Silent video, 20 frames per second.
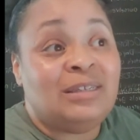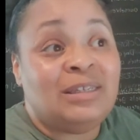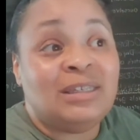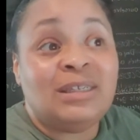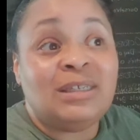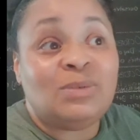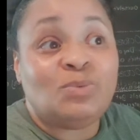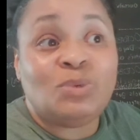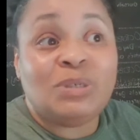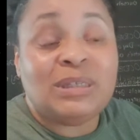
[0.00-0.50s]

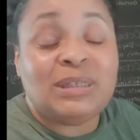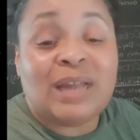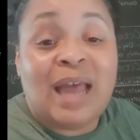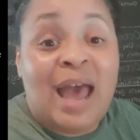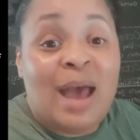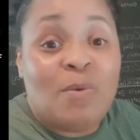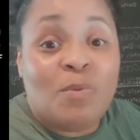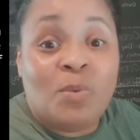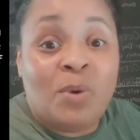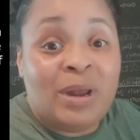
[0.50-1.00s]
this was
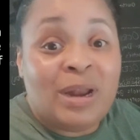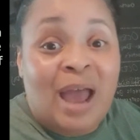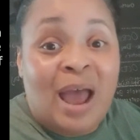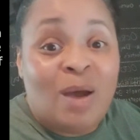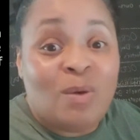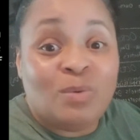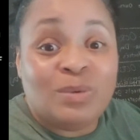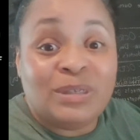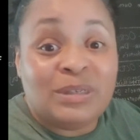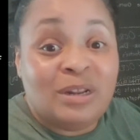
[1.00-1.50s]
not what
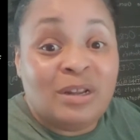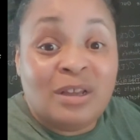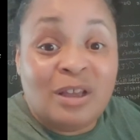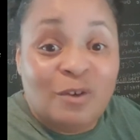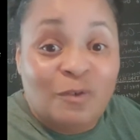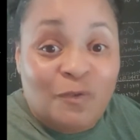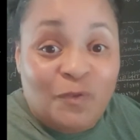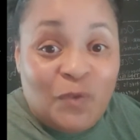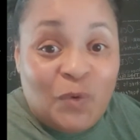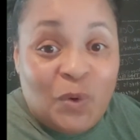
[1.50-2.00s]
I was
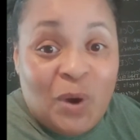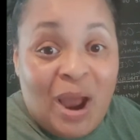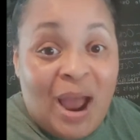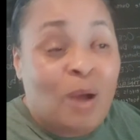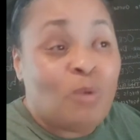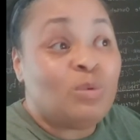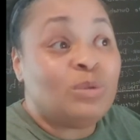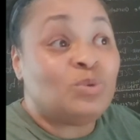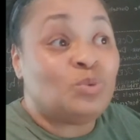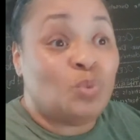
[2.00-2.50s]
looking for.
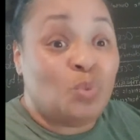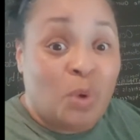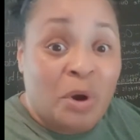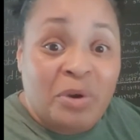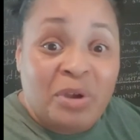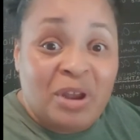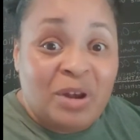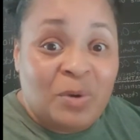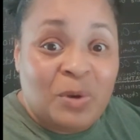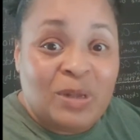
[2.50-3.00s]
I was
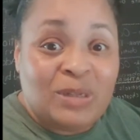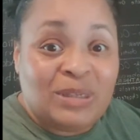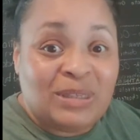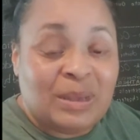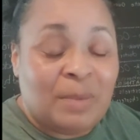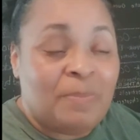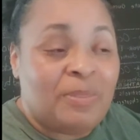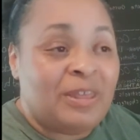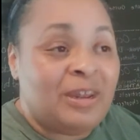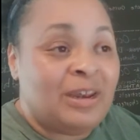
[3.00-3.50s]
working on
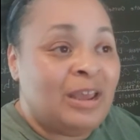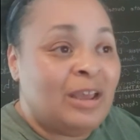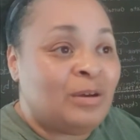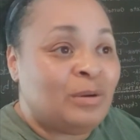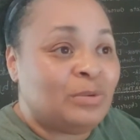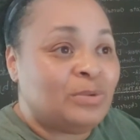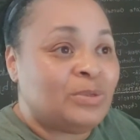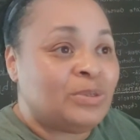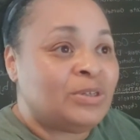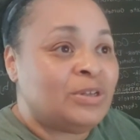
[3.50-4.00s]
something
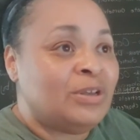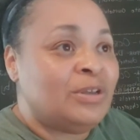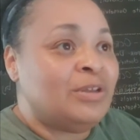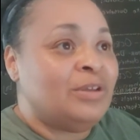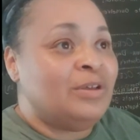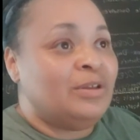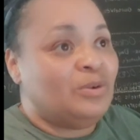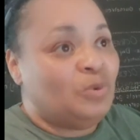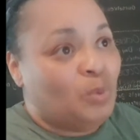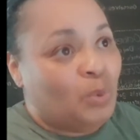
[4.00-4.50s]
else
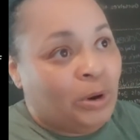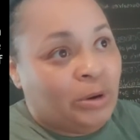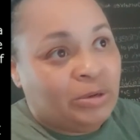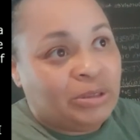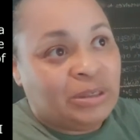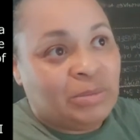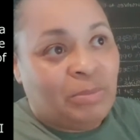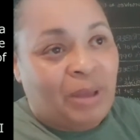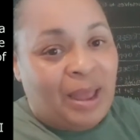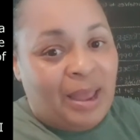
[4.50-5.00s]

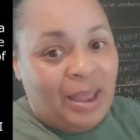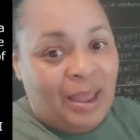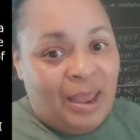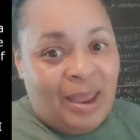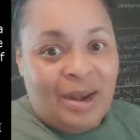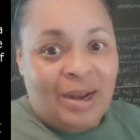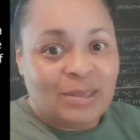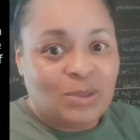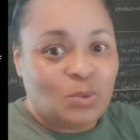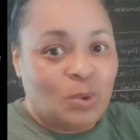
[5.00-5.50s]
works of my
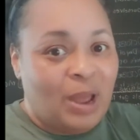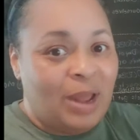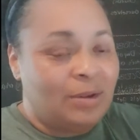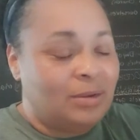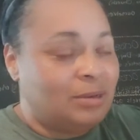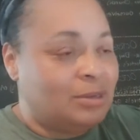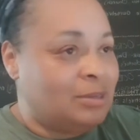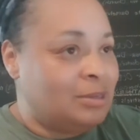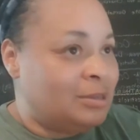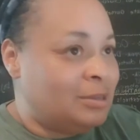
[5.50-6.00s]
hand. That's why
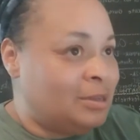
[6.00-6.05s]
I